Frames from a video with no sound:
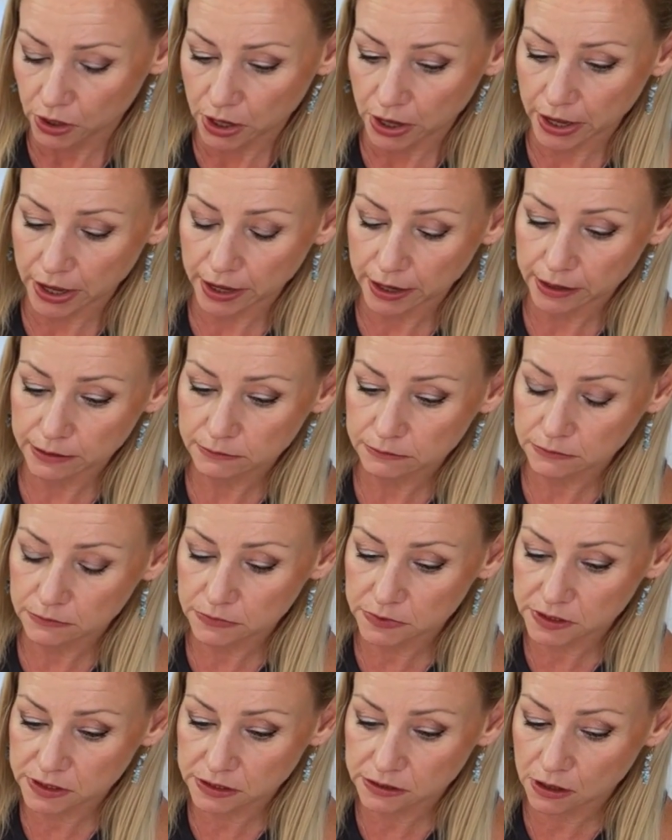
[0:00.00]
Um,
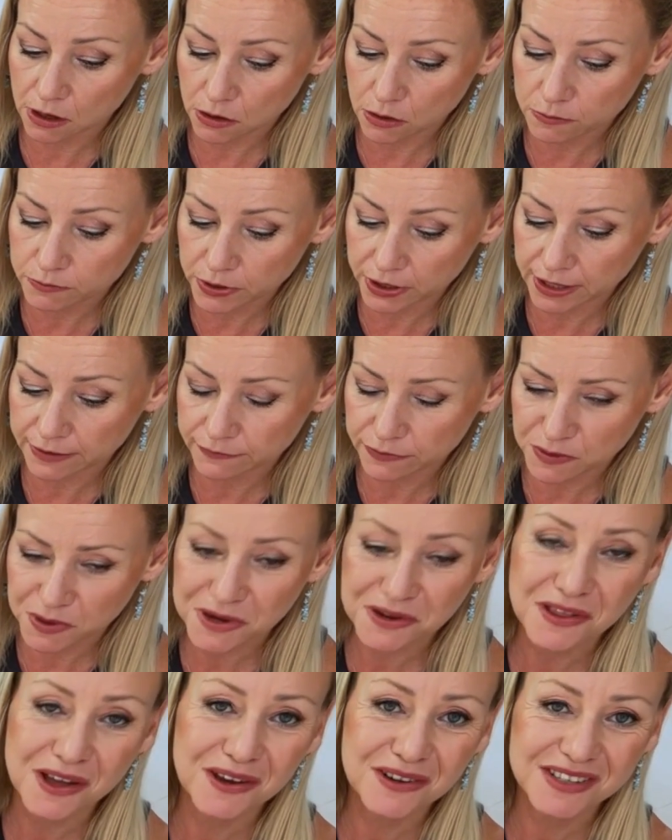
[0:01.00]
so book in for one
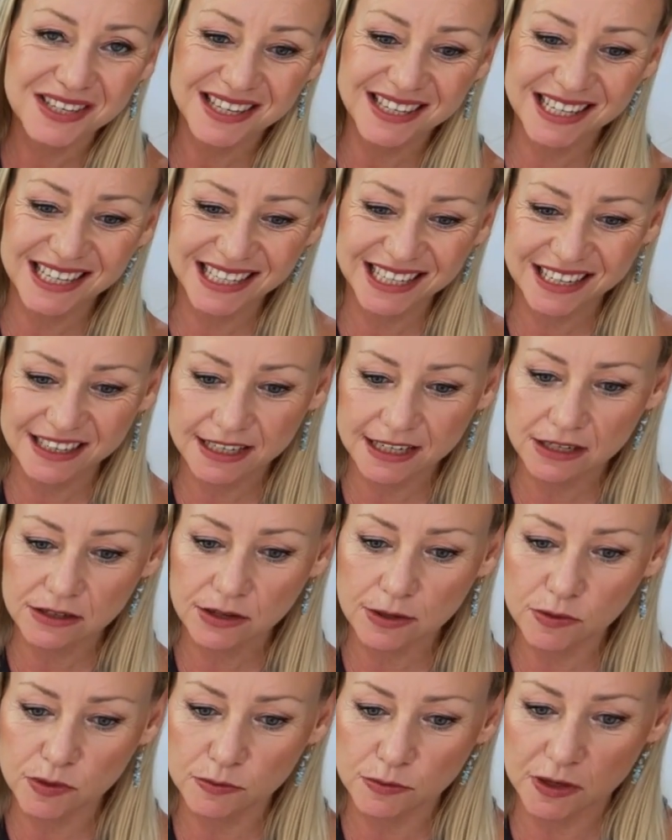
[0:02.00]
of those. There's a link in the
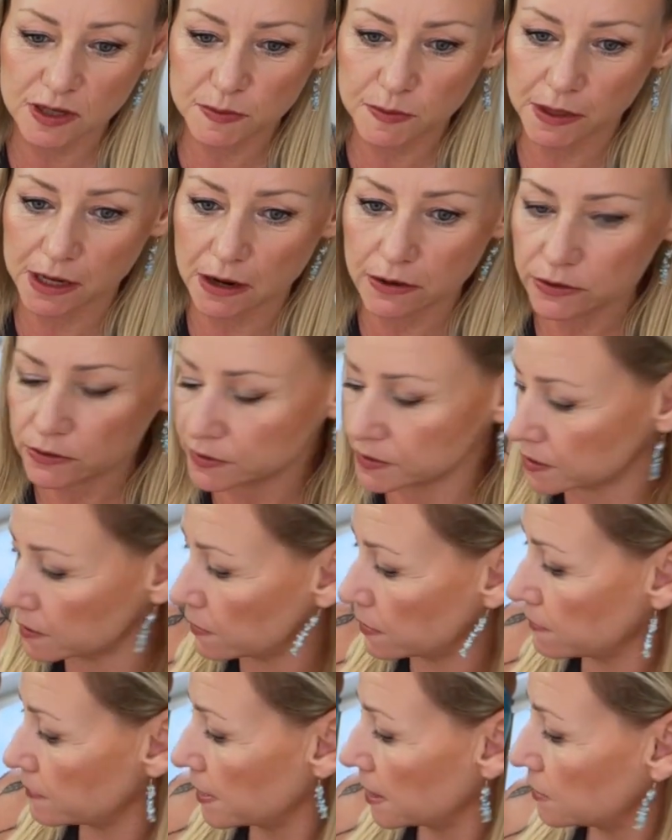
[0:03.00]
description box below and also
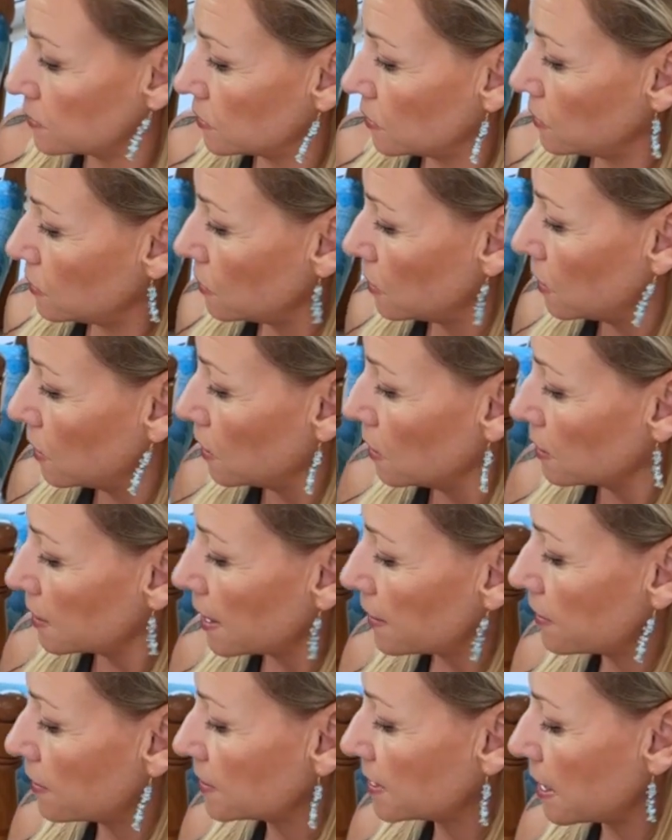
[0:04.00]
one up there too.
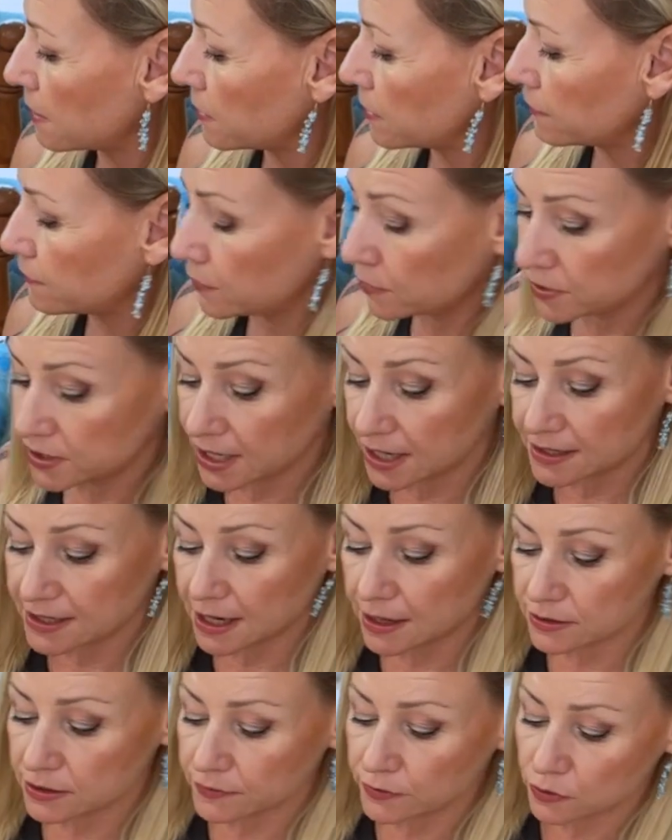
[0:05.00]
Get those out within forty-eight
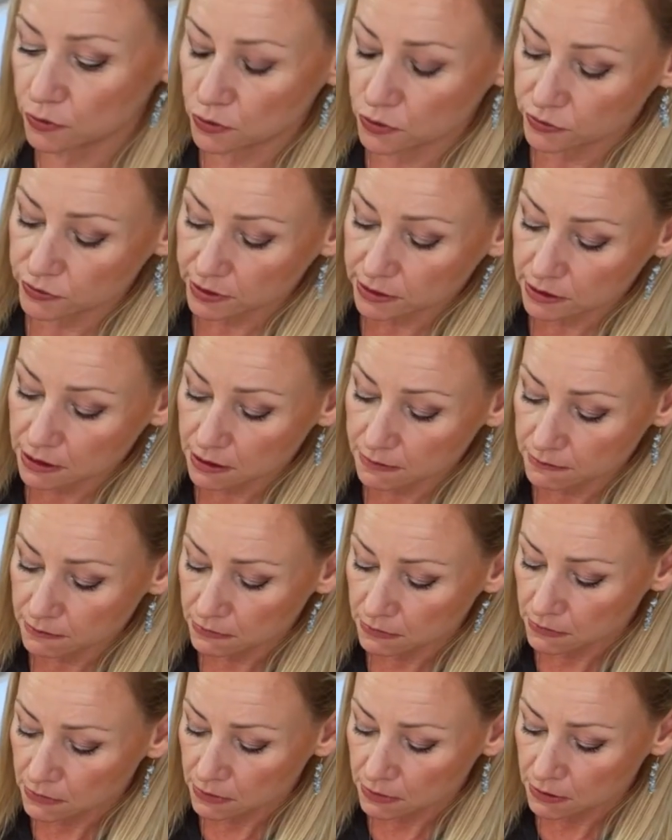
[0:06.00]
hours if you're ordering them.